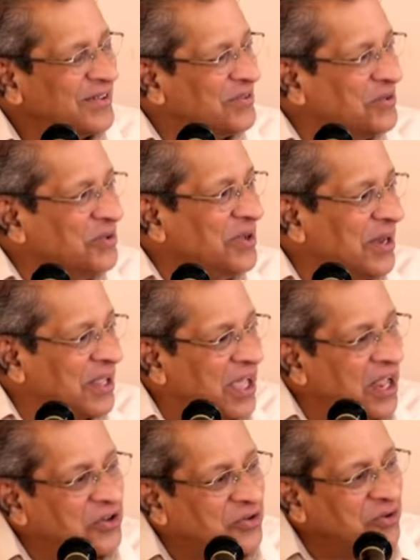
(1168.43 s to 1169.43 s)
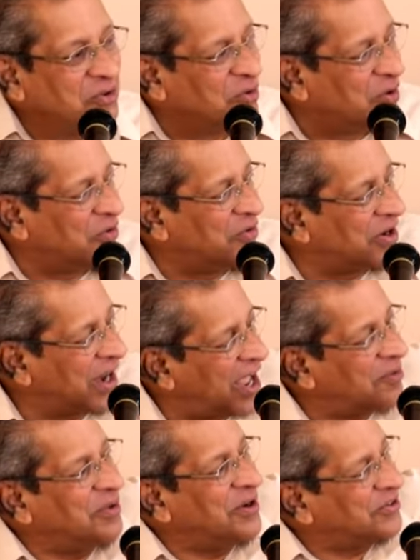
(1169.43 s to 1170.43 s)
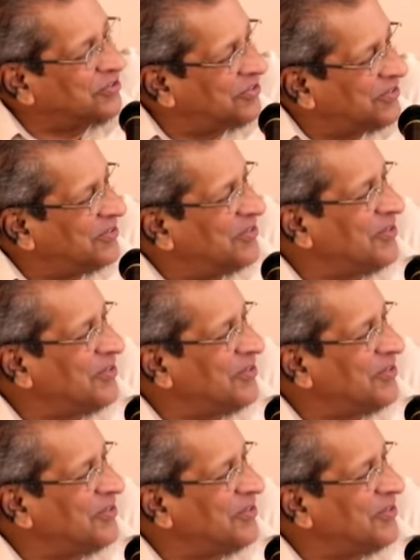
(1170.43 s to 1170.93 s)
Who will care to know our habits?